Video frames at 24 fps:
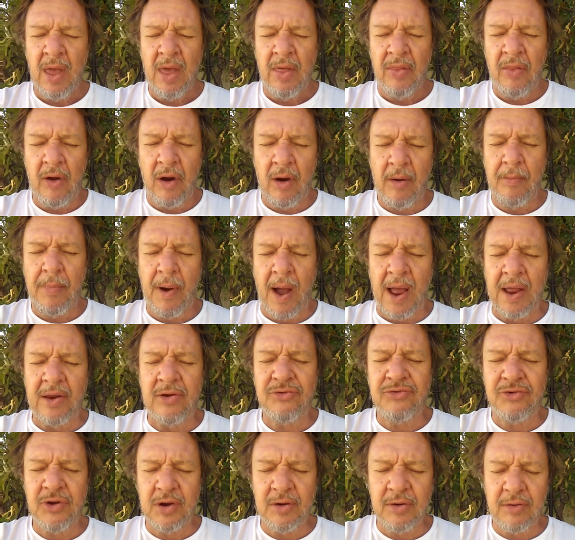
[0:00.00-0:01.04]
thereby
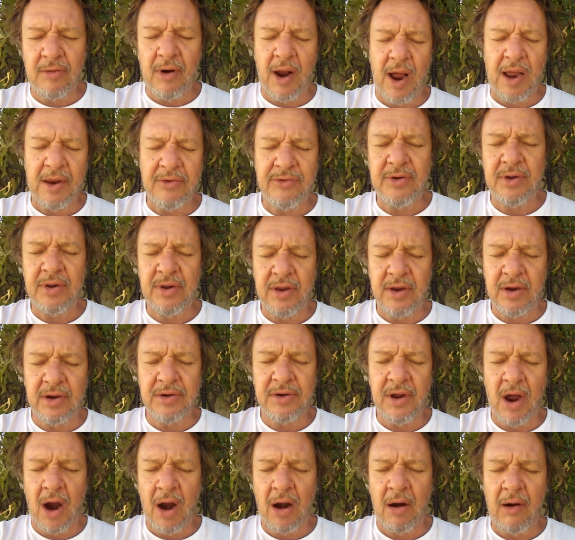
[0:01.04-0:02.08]
cinderizing the
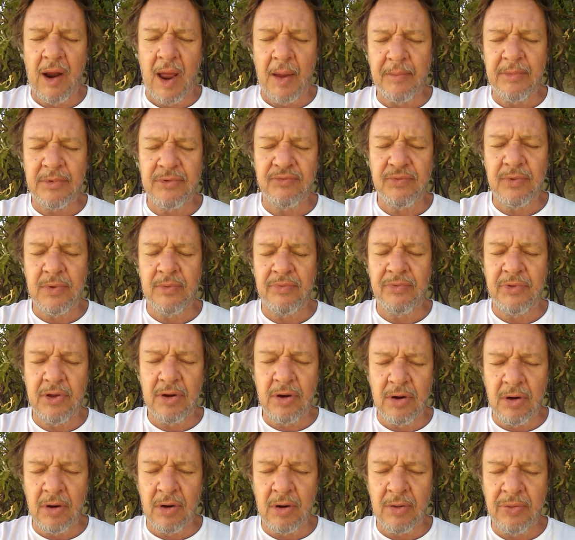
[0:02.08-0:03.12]
entire atmosphere of the
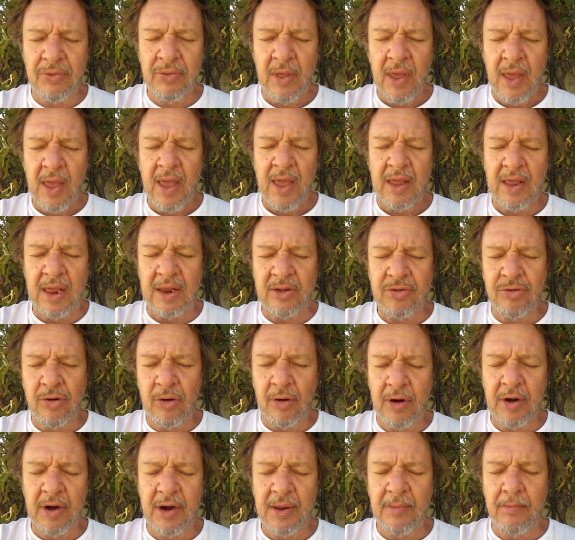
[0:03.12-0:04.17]
earth and
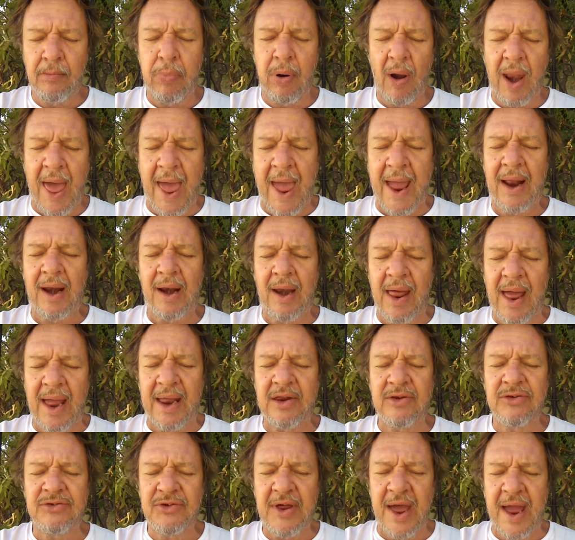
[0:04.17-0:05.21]
turning it black
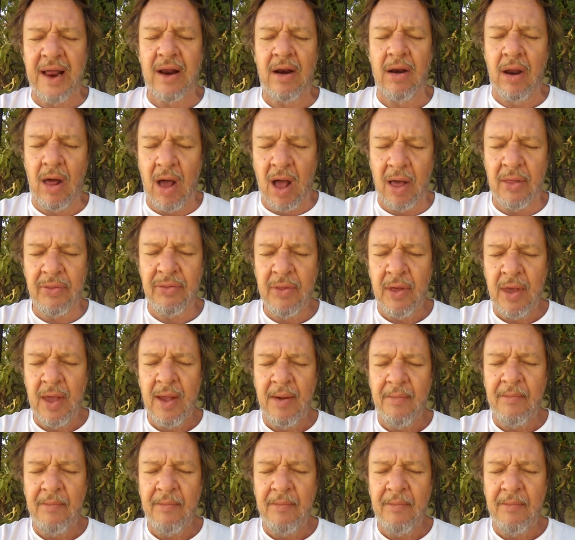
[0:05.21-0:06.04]
like sackcloth,